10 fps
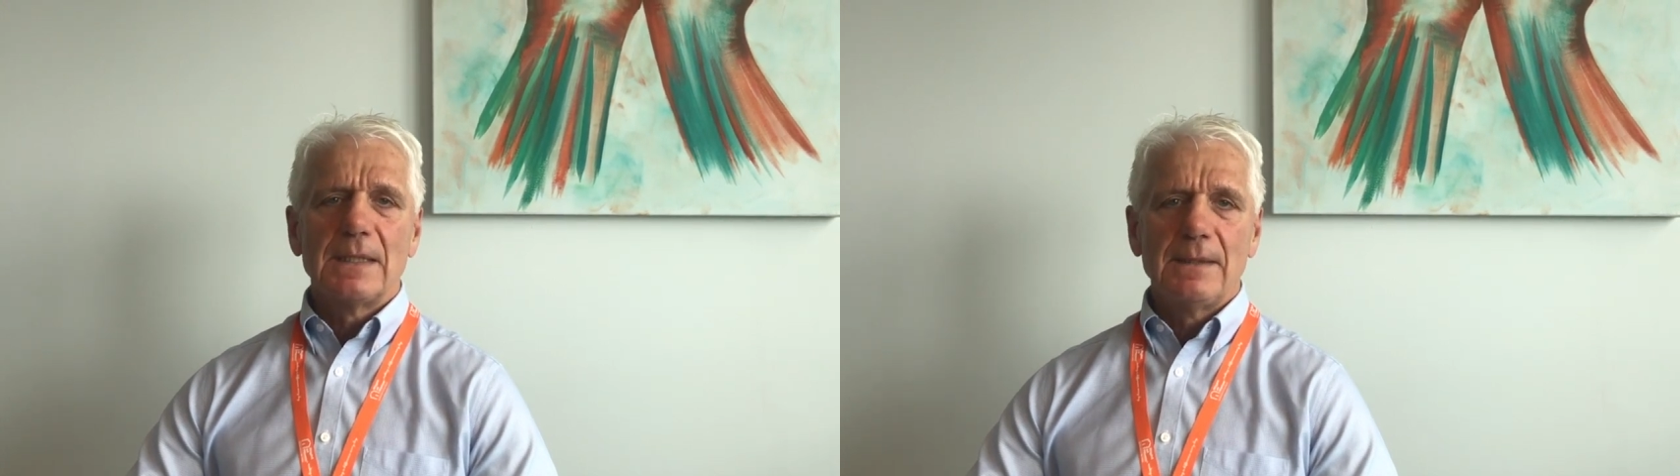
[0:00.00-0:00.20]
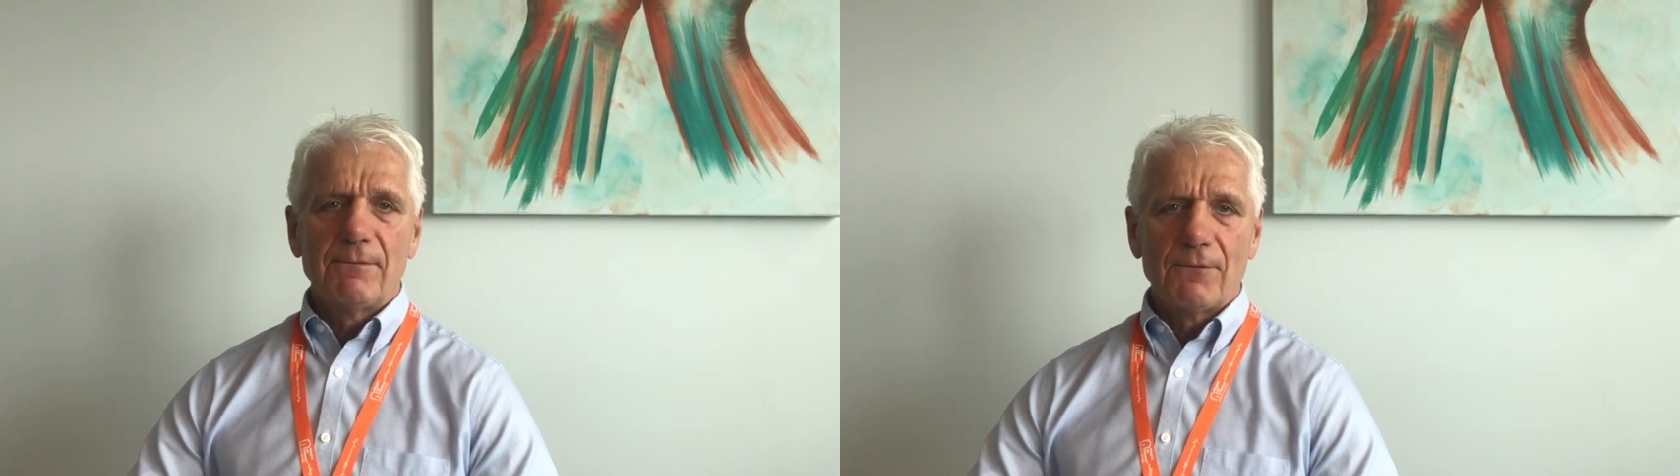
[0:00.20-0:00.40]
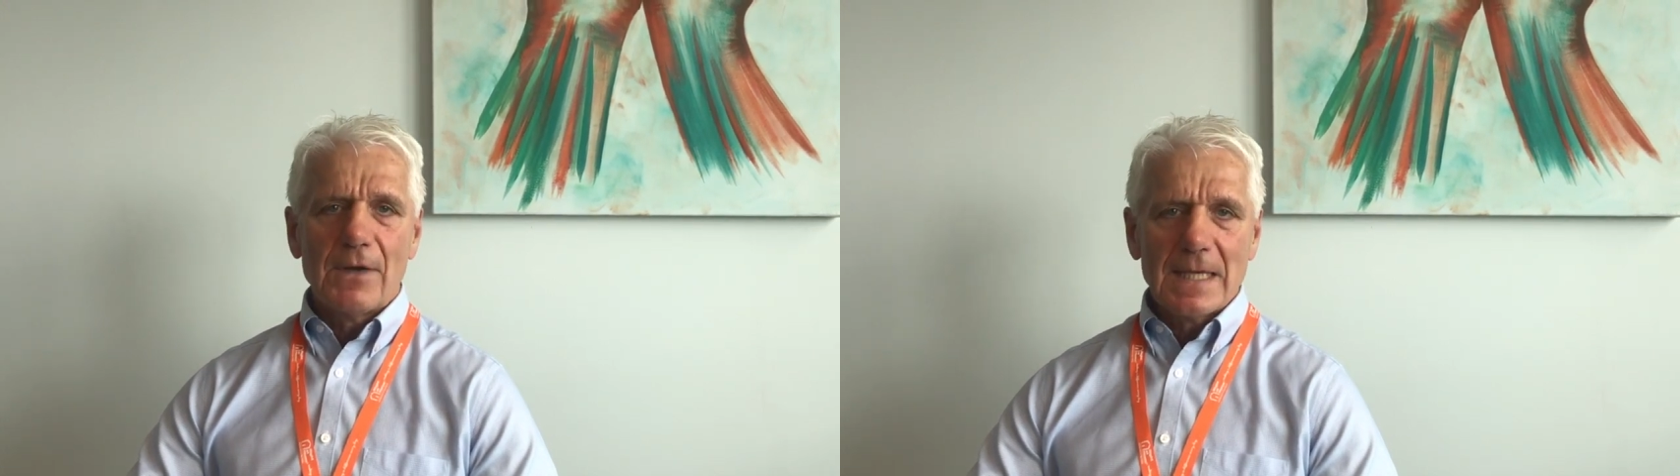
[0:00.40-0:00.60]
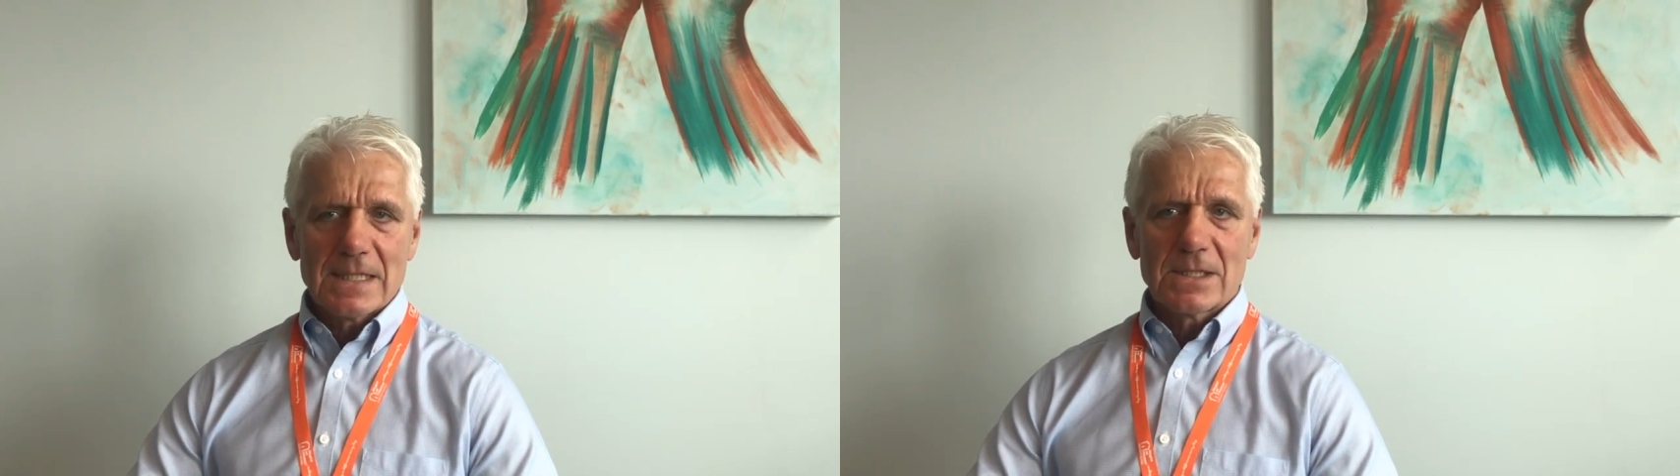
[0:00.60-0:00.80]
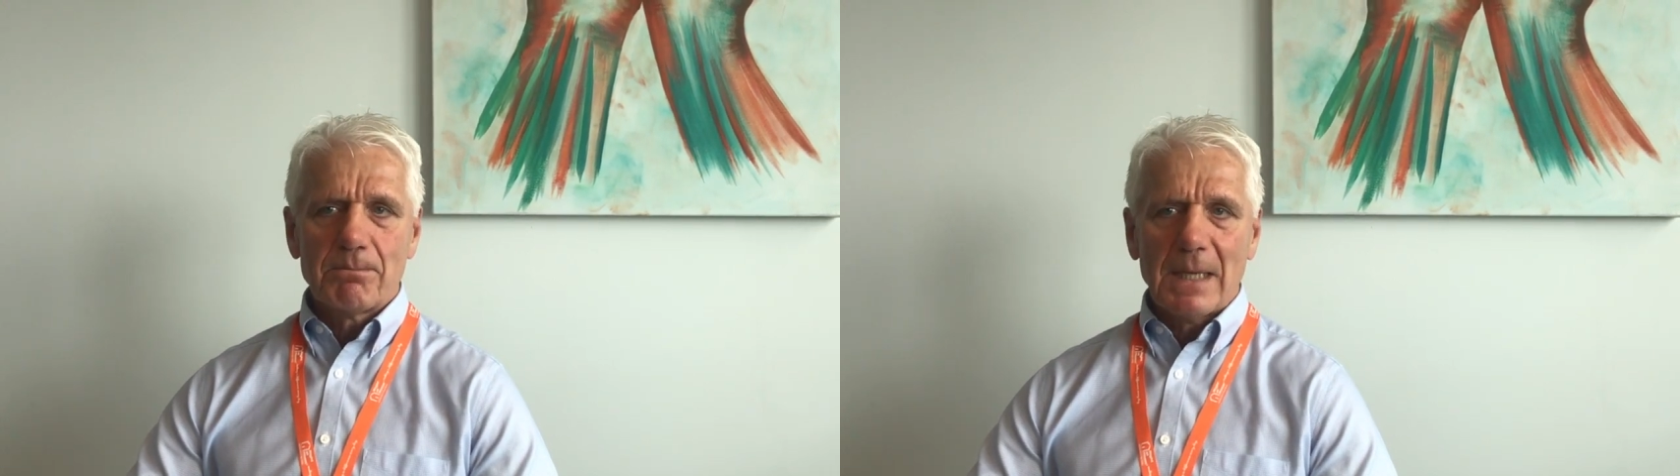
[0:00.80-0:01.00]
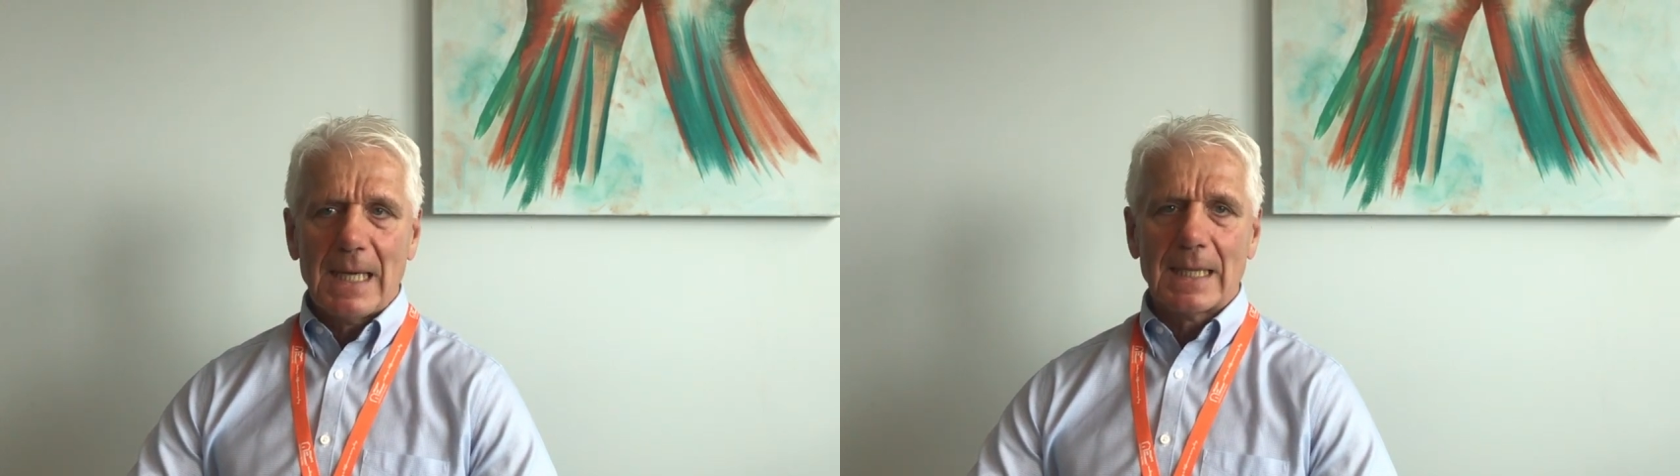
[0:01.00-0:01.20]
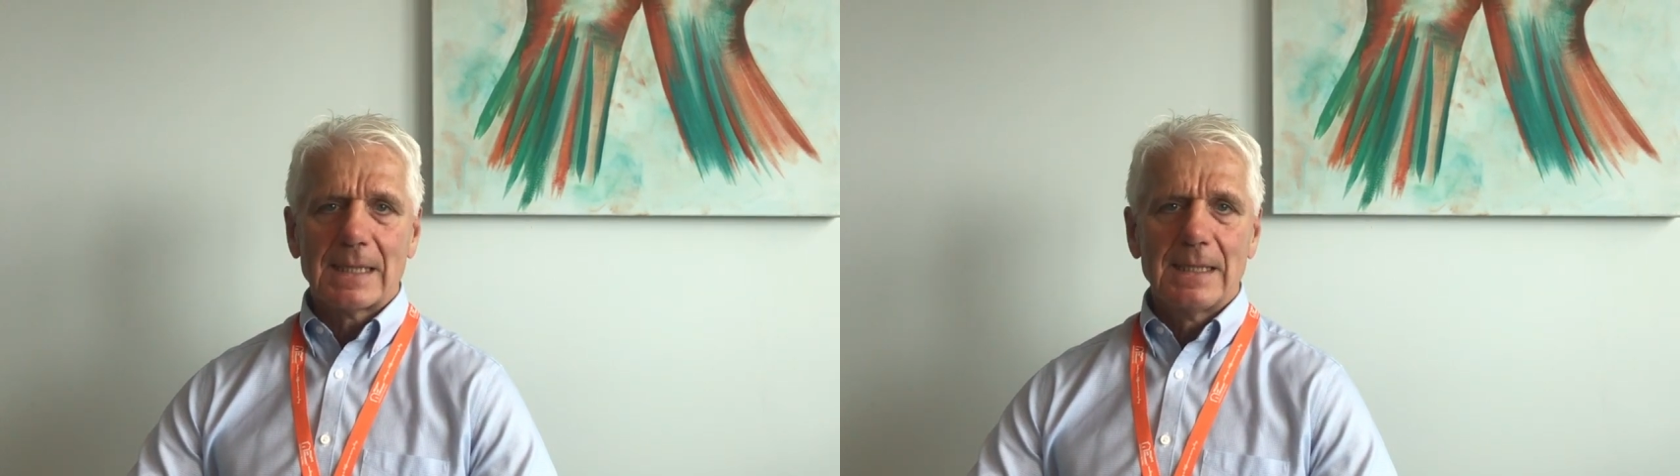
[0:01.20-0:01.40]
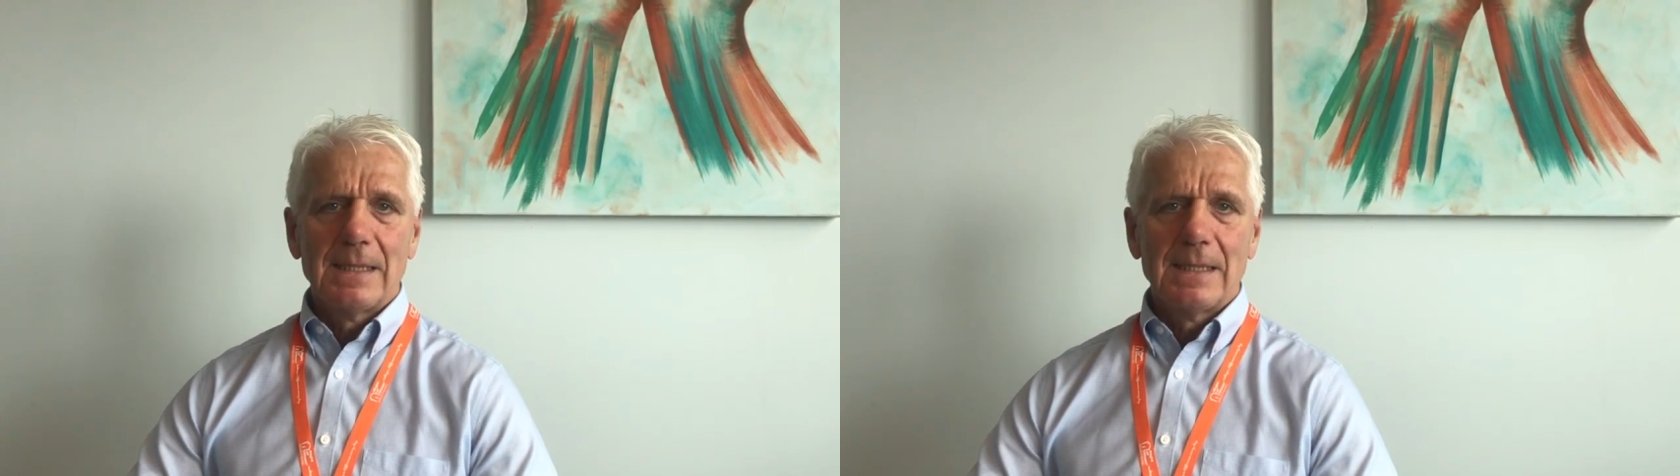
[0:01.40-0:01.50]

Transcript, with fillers: invests back